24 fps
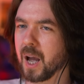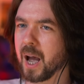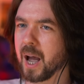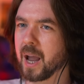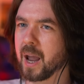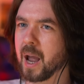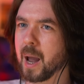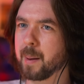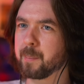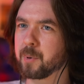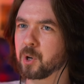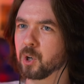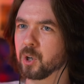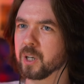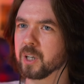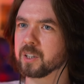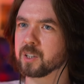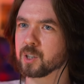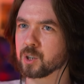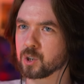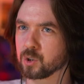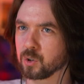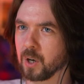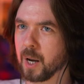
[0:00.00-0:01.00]
I'm good at
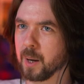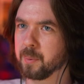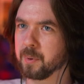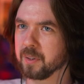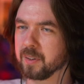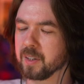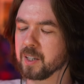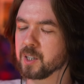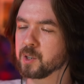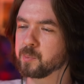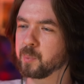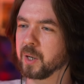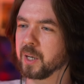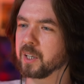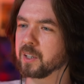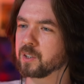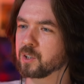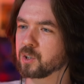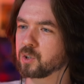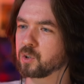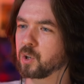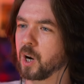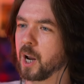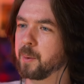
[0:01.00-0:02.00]
describing things, but I
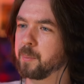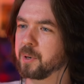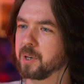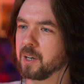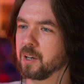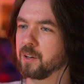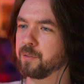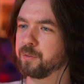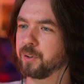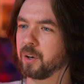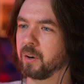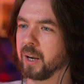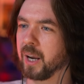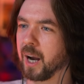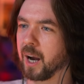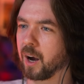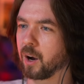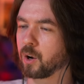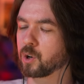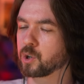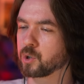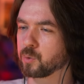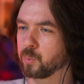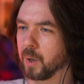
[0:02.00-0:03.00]
describe it in a very
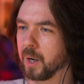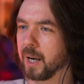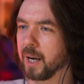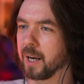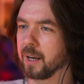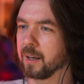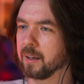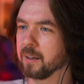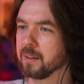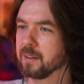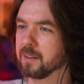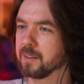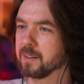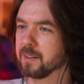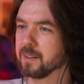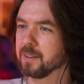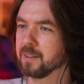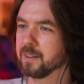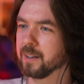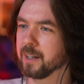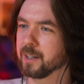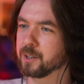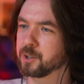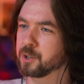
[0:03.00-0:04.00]
harsh way.
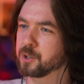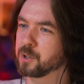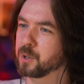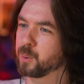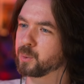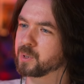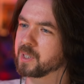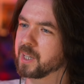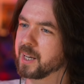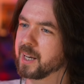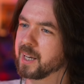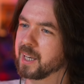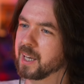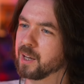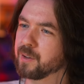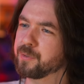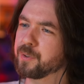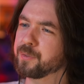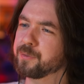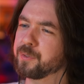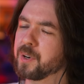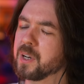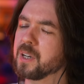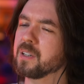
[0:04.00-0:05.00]
And she's always like, if
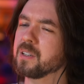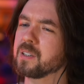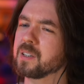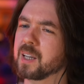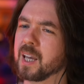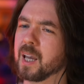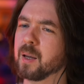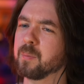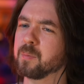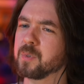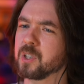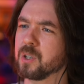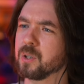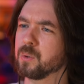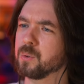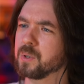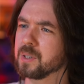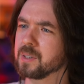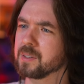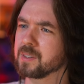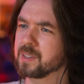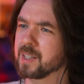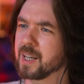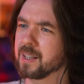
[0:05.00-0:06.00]
a friend came to you
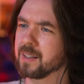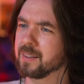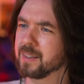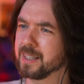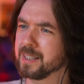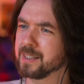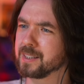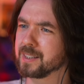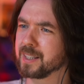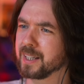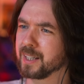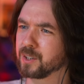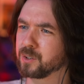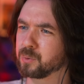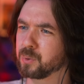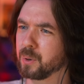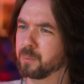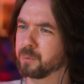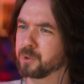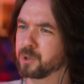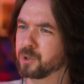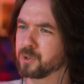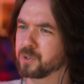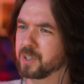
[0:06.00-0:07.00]
and said these things,
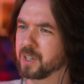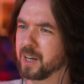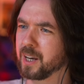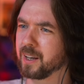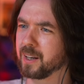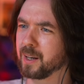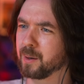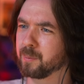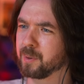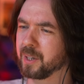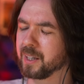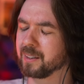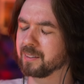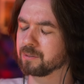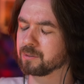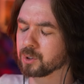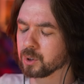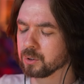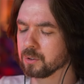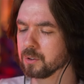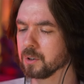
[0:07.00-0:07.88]
what would you say? And I'm like,